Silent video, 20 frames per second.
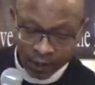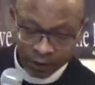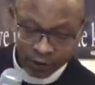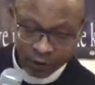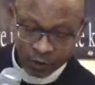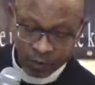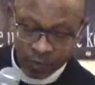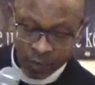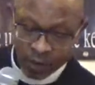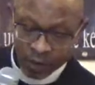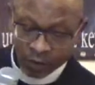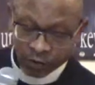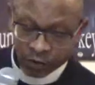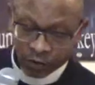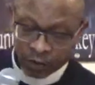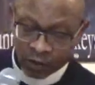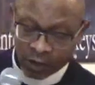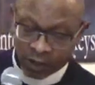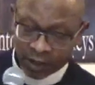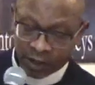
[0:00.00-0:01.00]

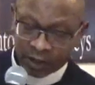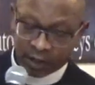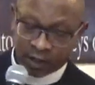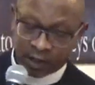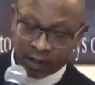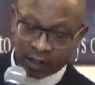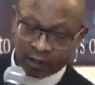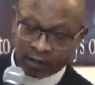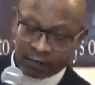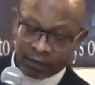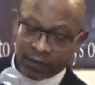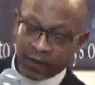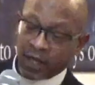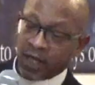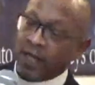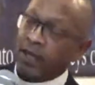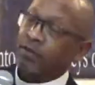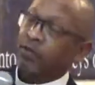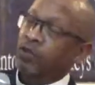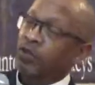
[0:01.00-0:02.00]
Spiritual Gift
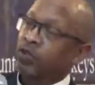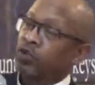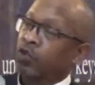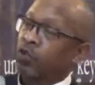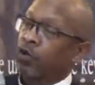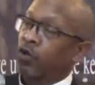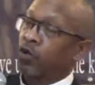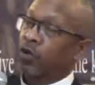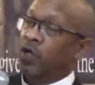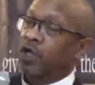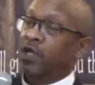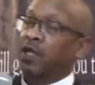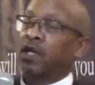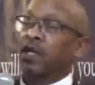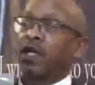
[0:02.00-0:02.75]
Inventory.